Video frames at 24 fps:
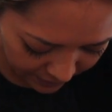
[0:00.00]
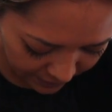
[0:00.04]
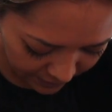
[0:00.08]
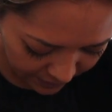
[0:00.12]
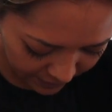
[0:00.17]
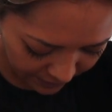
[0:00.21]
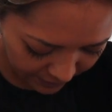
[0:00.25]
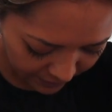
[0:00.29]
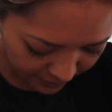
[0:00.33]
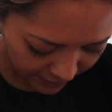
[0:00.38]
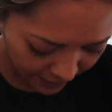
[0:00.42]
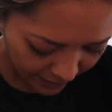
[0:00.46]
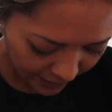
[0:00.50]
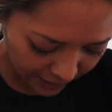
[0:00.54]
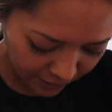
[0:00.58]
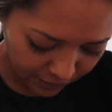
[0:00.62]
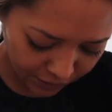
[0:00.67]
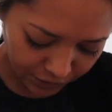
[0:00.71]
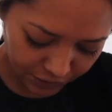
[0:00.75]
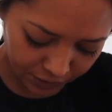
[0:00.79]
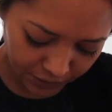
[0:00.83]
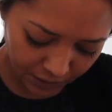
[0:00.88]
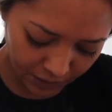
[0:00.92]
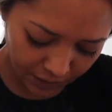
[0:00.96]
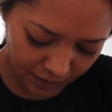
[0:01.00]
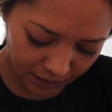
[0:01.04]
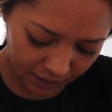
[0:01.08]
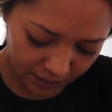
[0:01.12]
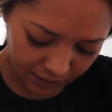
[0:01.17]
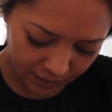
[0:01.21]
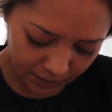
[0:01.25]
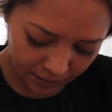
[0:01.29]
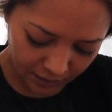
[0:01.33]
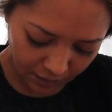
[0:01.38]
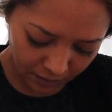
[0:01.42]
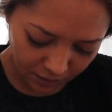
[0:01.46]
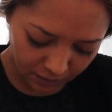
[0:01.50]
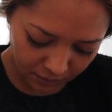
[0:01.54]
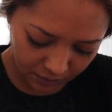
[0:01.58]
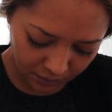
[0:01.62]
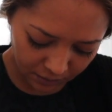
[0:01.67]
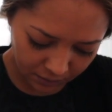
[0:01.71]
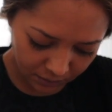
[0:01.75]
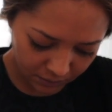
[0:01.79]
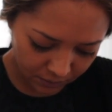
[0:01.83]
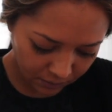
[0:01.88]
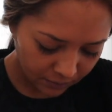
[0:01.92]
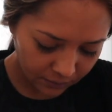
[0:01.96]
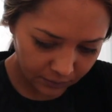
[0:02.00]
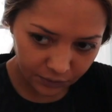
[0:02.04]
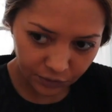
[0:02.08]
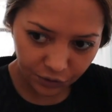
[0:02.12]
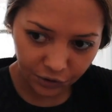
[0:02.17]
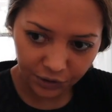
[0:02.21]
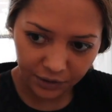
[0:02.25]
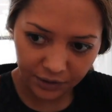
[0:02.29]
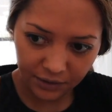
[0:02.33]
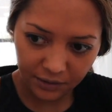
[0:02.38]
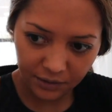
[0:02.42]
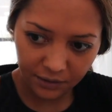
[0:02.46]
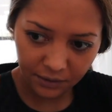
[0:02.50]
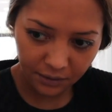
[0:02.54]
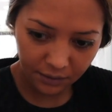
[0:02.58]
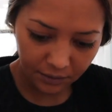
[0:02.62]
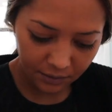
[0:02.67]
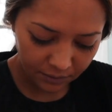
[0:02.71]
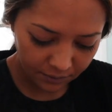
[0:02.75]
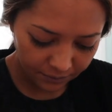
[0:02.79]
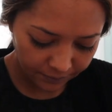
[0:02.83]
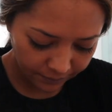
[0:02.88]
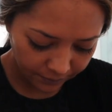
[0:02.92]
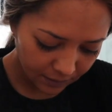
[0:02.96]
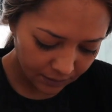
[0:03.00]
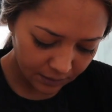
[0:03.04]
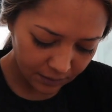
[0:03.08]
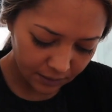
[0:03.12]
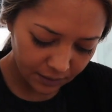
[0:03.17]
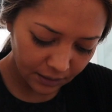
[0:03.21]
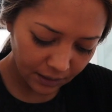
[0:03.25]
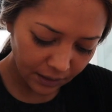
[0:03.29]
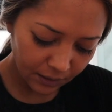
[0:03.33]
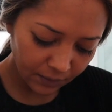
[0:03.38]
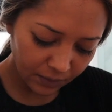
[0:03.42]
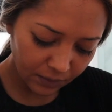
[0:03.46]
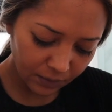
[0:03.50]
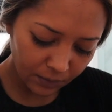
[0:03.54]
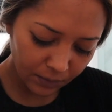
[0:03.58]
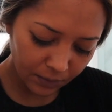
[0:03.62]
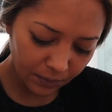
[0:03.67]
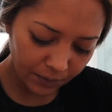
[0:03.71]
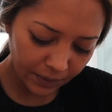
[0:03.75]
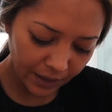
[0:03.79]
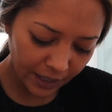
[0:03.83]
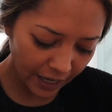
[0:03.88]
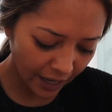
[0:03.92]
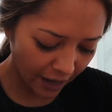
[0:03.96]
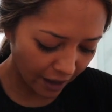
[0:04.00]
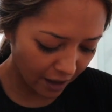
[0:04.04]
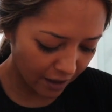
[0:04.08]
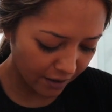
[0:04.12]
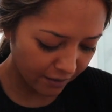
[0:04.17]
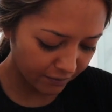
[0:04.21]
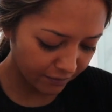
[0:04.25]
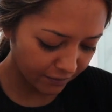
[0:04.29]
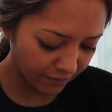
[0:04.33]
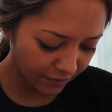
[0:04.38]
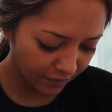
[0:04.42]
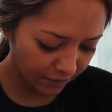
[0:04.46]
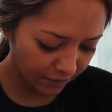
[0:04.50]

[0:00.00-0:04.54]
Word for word: concealer actually, so we'll just stick with what we have.